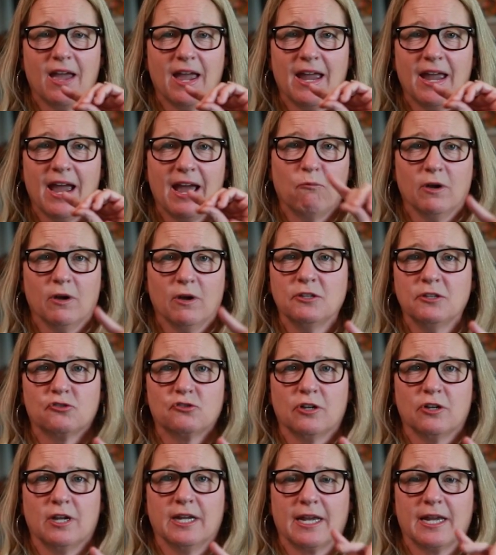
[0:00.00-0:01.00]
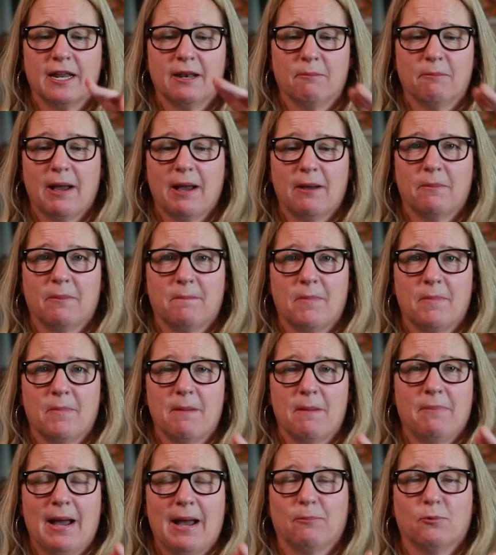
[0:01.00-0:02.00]
had one drink and
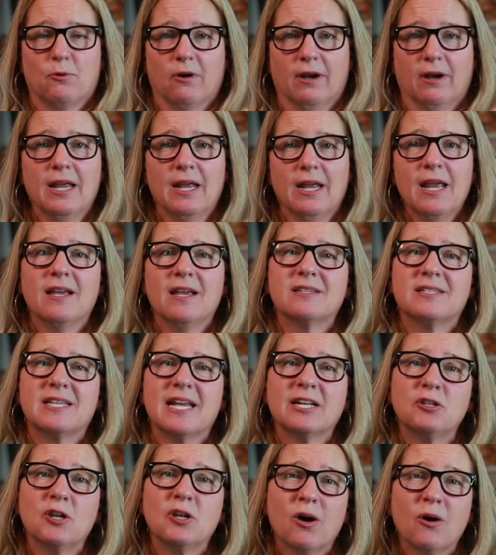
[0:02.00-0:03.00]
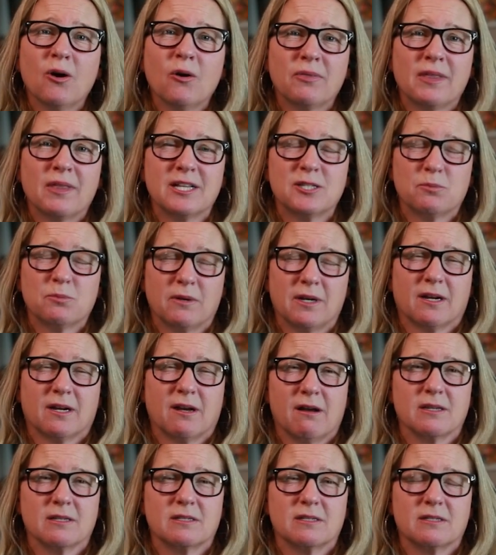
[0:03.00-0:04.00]
popcorn. He's like, no, that's what it
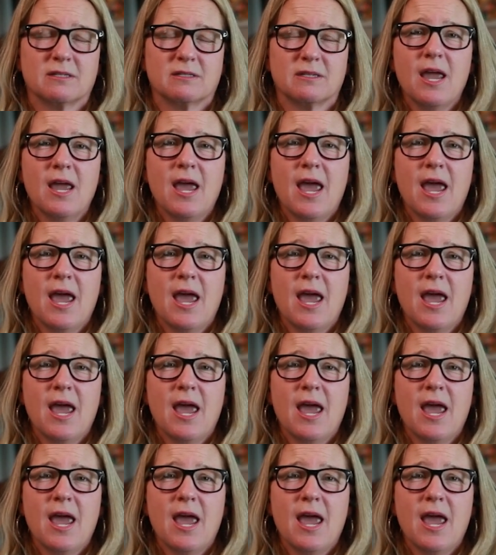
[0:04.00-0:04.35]
costs.